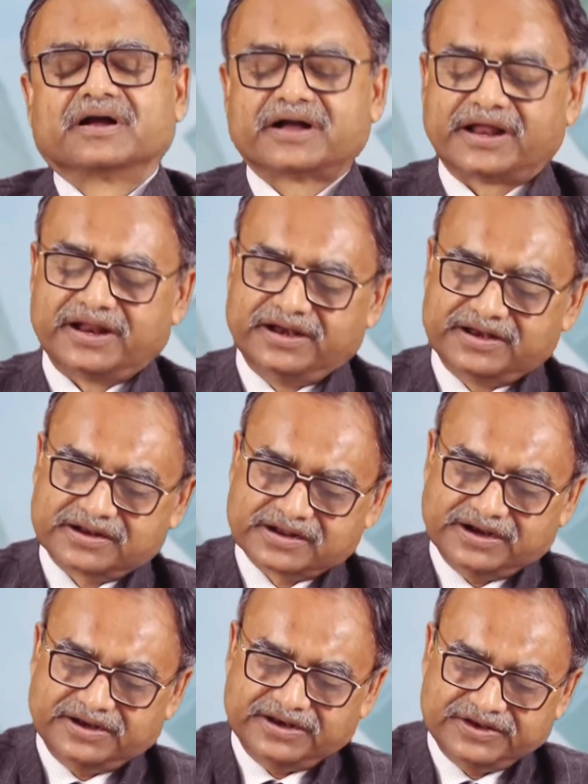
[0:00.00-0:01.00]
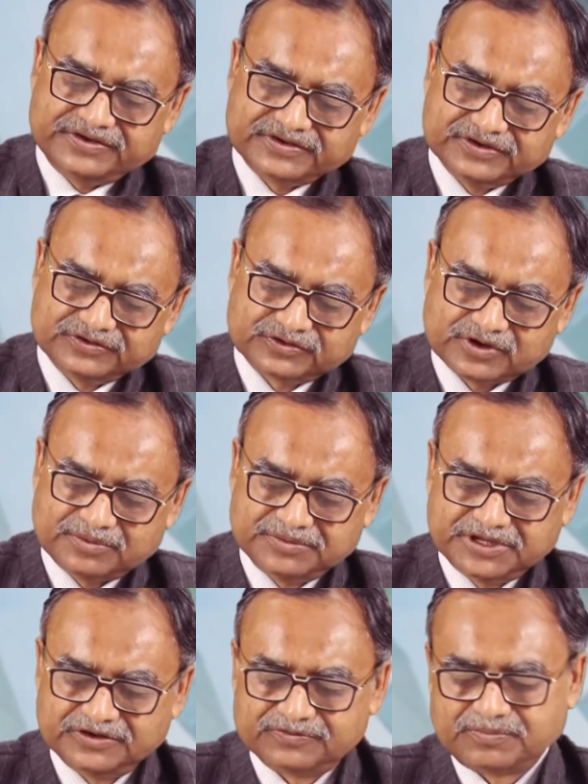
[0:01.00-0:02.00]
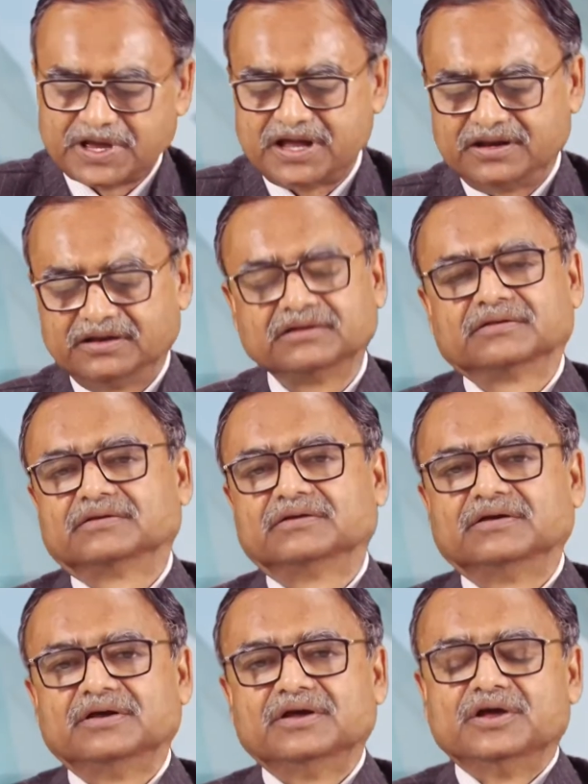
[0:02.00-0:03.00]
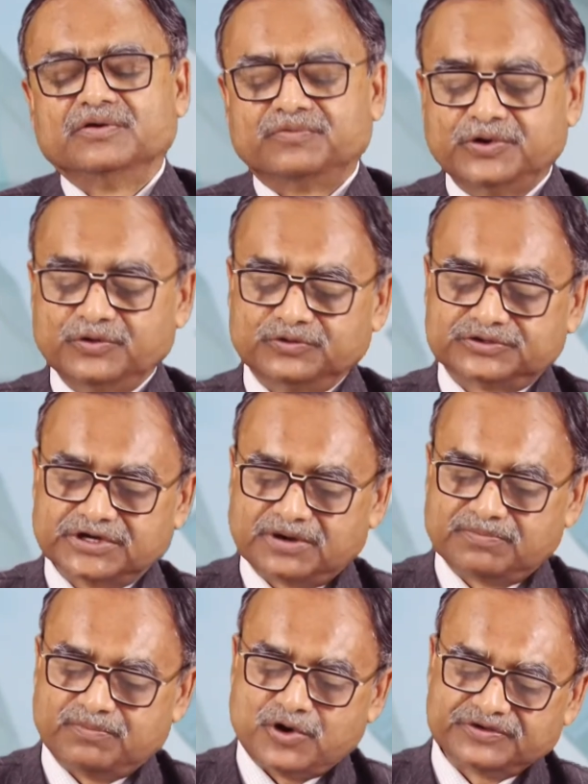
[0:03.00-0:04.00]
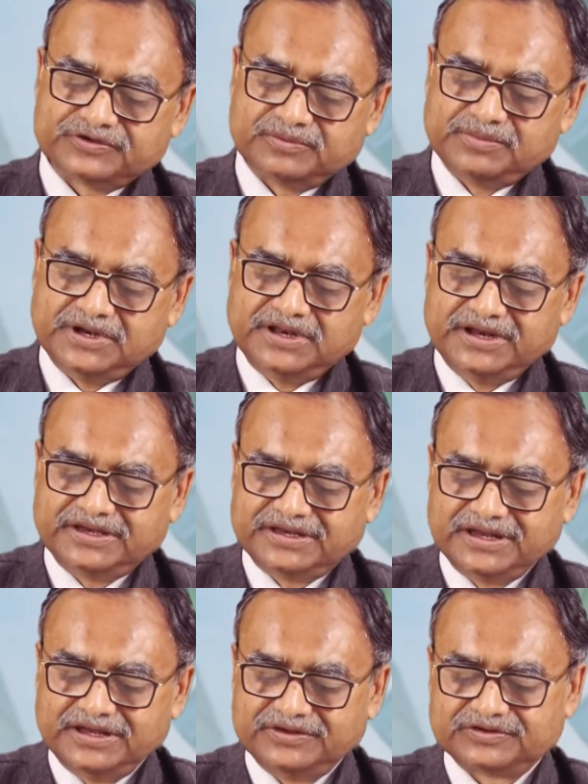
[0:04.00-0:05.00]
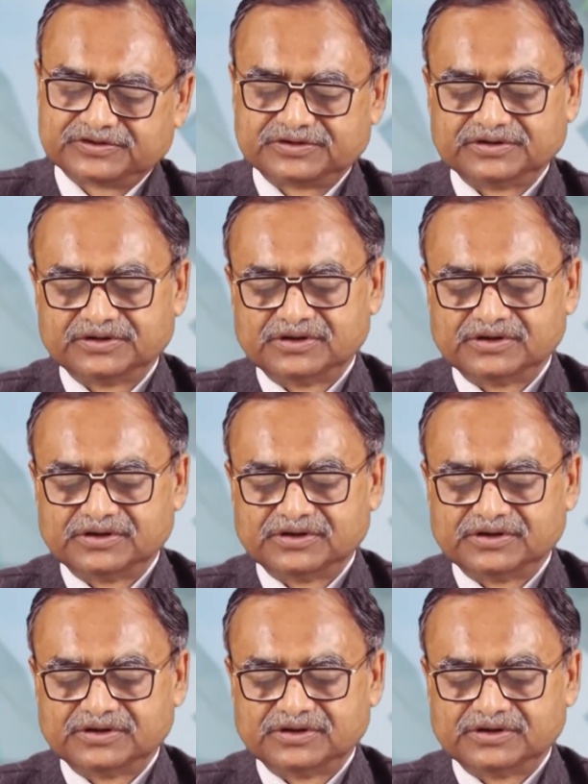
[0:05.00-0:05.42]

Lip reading: current conditions of this pen, future possibilities